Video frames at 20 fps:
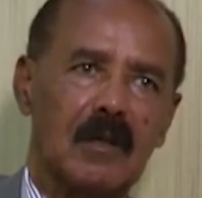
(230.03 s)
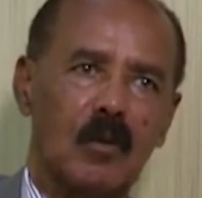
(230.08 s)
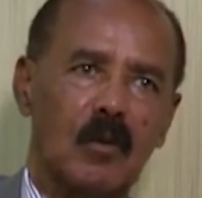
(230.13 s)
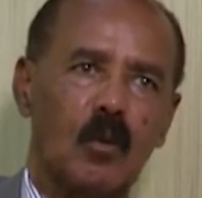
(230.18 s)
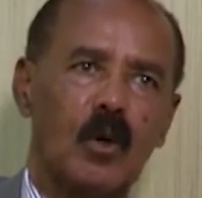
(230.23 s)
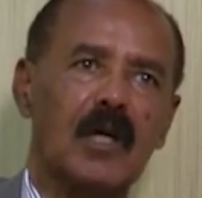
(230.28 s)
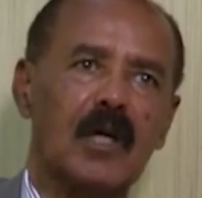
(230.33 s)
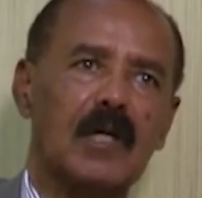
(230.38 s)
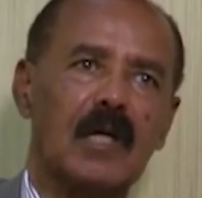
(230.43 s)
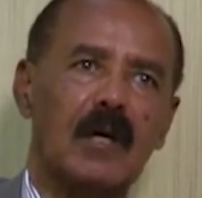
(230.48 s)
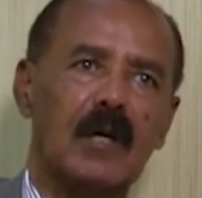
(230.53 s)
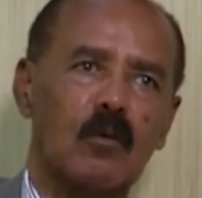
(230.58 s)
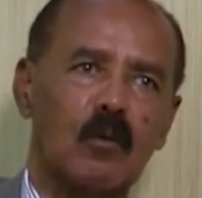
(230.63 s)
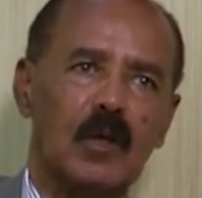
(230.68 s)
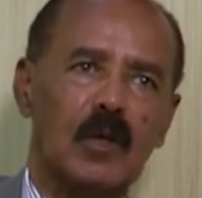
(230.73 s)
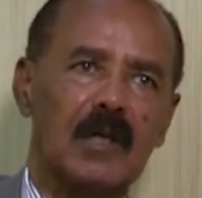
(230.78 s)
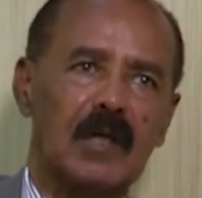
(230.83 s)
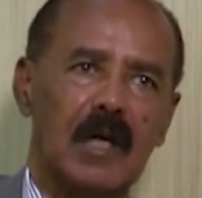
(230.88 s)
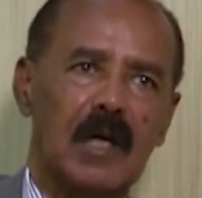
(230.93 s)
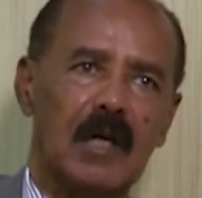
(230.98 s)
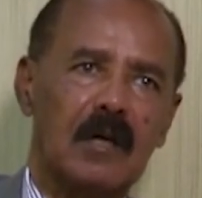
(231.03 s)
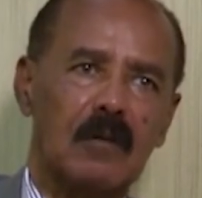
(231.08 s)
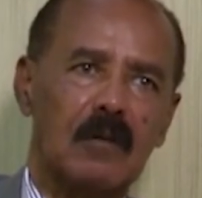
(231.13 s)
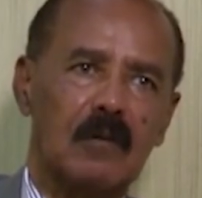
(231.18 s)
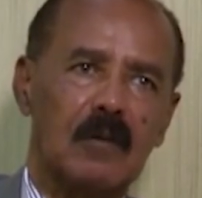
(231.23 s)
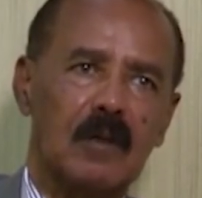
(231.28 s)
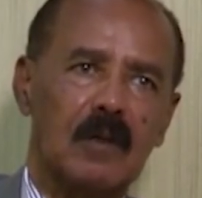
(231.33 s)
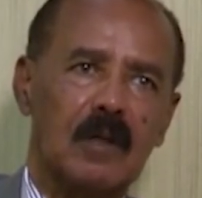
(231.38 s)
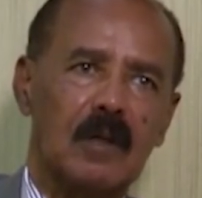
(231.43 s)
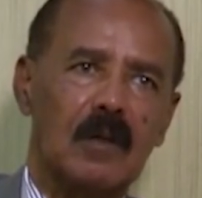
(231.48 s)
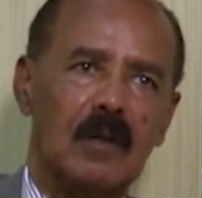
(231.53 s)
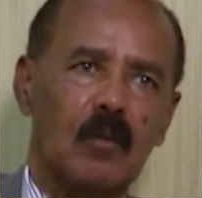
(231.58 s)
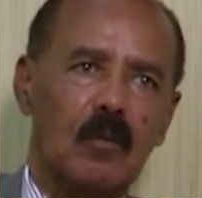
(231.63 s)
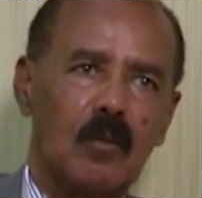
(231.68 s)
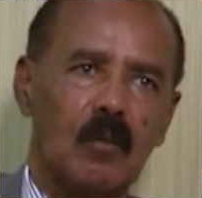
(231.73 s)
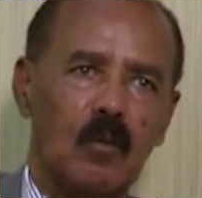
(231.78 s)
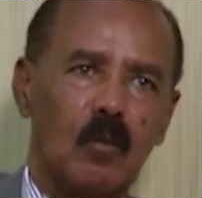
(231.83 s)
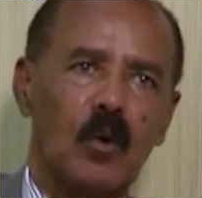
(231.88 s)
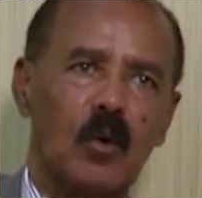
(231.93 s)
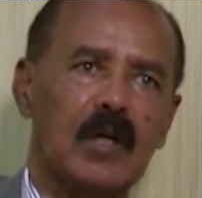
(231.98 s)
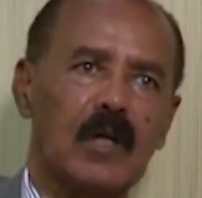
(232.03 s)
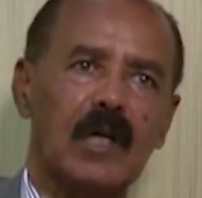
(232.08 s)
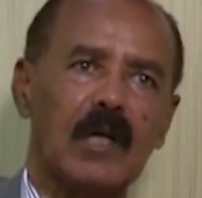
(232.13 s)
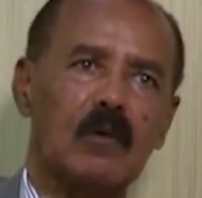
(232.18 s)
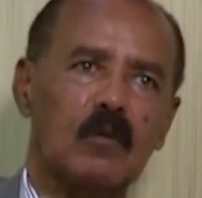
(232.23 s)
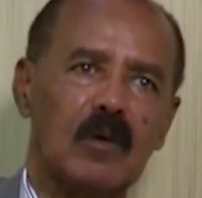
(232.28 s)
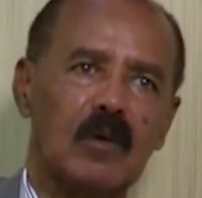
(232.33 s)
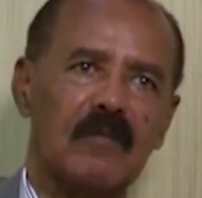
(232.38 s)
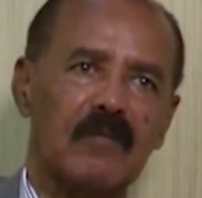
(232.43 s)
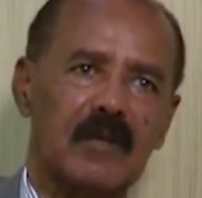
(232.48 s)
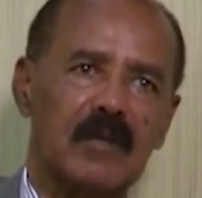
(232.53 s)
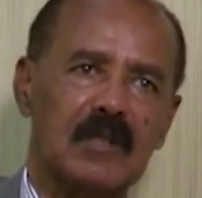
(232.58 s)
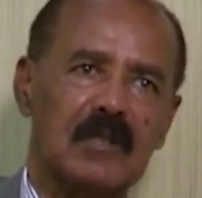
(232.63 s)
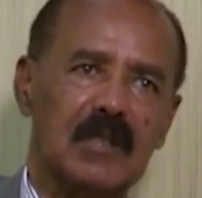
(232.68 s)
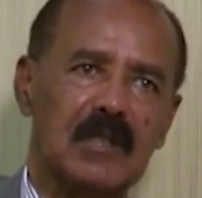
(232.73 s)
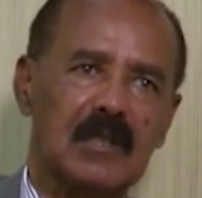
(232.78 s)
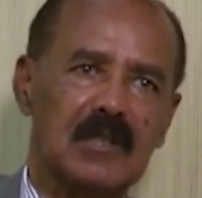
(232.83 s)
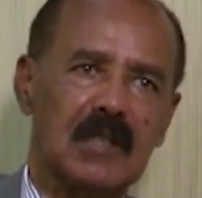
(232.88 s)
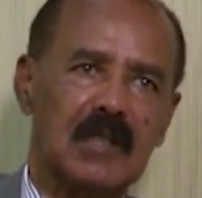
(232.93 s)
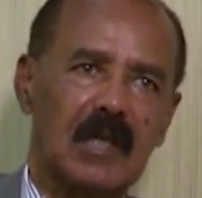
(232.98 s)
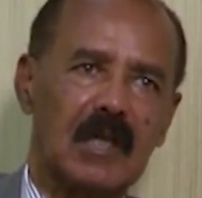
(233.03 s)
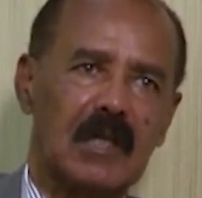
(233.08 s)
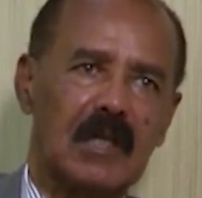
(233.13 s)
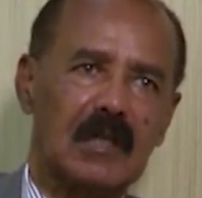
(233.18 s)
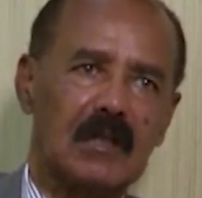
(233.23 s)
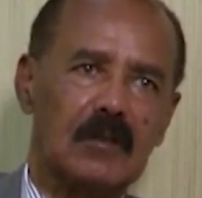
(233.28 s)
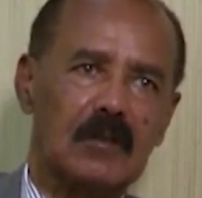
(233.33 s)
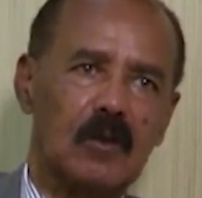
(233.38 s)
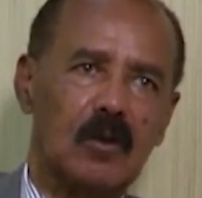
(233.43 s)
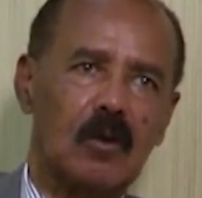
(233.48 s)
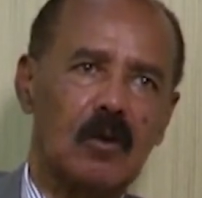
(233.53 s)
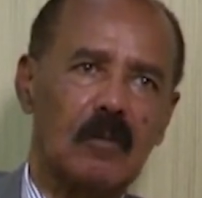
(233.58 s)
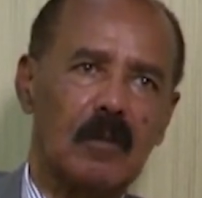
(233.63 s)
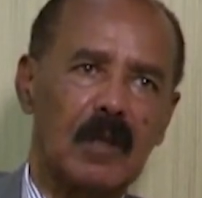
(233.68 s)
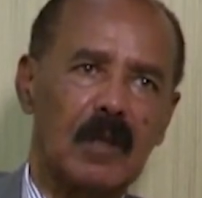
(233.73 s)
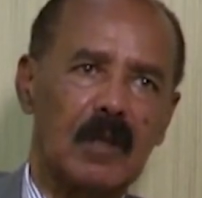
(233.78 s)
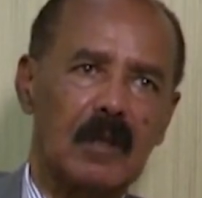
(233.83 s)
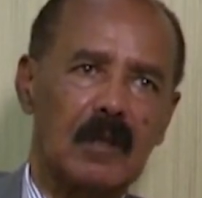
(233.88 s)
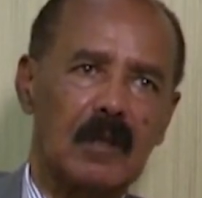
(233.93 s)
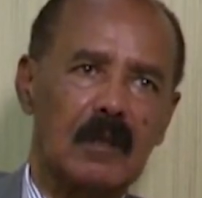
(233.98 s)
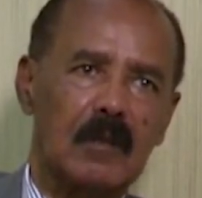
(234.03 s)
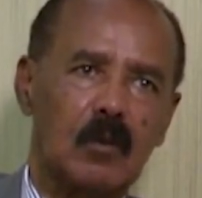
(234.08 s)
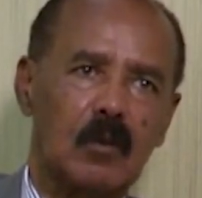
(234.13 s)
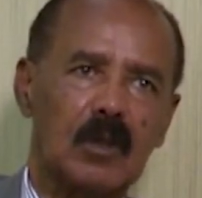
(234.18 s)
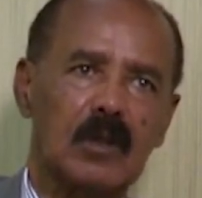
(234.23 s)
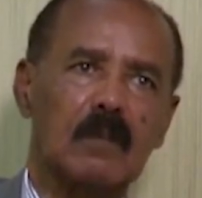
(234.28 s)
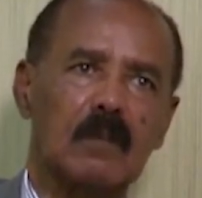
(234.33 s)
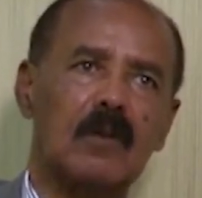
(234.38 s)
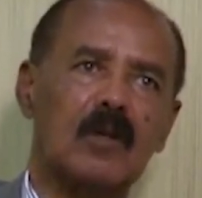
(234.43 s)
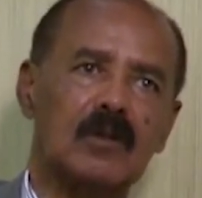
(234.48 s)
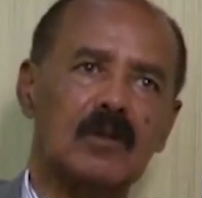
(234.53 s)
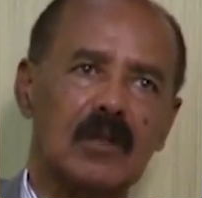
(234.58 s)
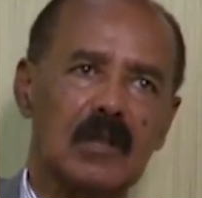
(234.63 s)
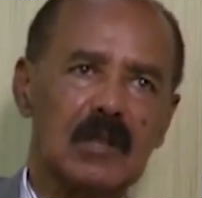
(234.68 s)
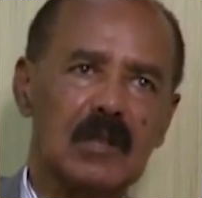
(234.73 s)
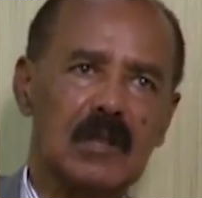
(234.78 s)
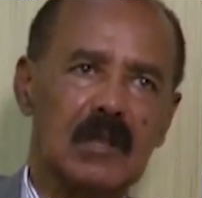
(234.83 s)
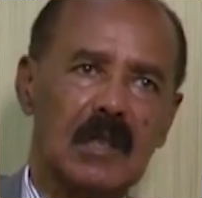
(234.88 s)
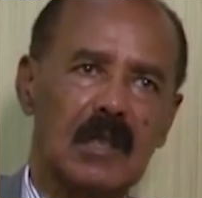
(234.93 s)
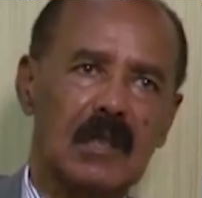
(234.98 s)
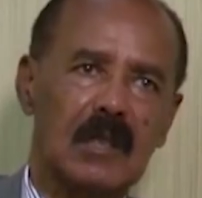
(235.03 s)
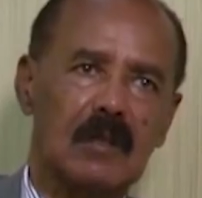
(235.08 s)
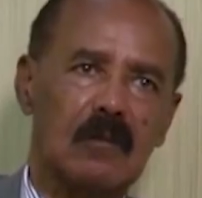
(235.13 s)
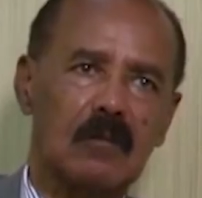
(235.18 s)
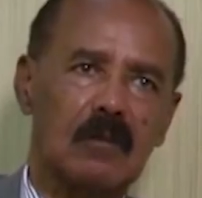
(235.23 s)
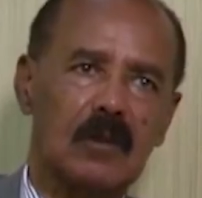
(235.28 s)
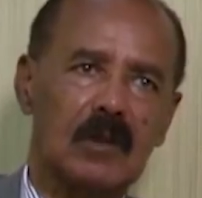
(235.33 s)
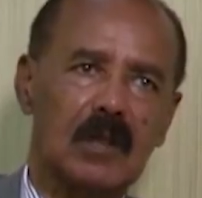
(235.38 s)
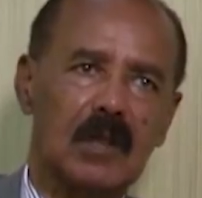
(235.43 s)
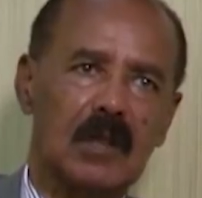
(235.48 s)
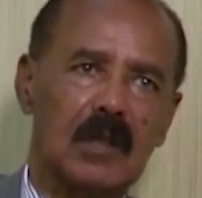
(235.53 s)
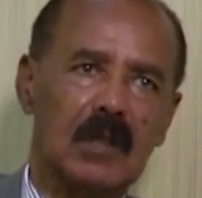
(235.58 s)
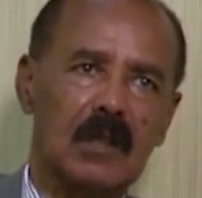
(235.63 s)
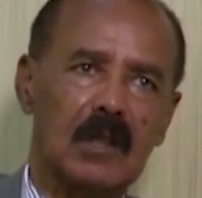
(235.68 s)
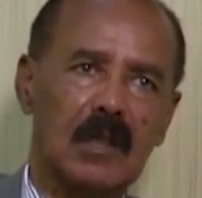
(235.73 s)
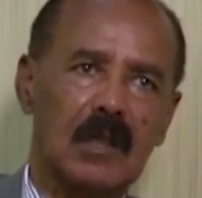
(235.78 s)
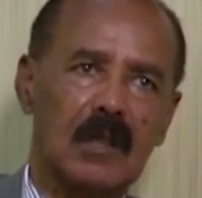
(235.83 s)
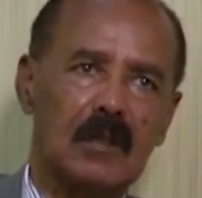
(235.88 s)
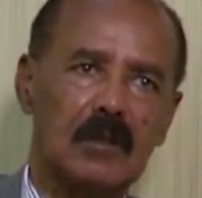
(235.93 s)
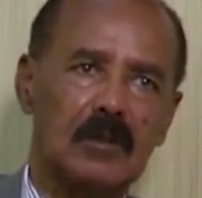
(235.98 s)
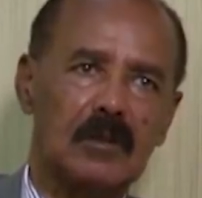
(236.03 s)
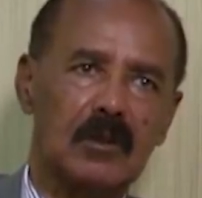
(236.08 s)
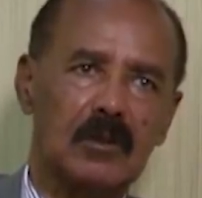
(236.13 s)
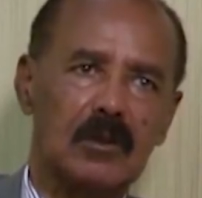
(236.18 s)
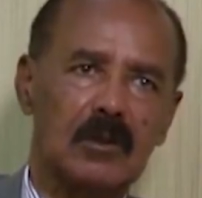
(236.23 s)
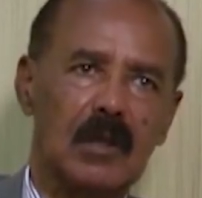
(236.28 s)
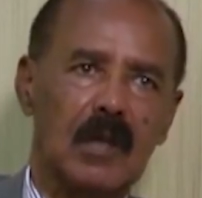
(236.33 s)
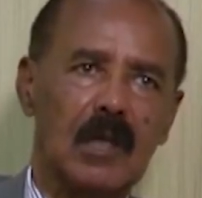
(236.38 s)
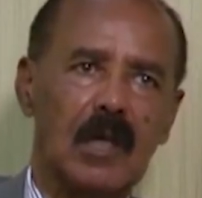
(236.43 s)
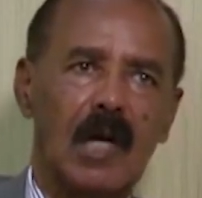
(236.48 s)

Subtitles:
Where are we now? Where are we facing challenge globally? What about regional and continental issues?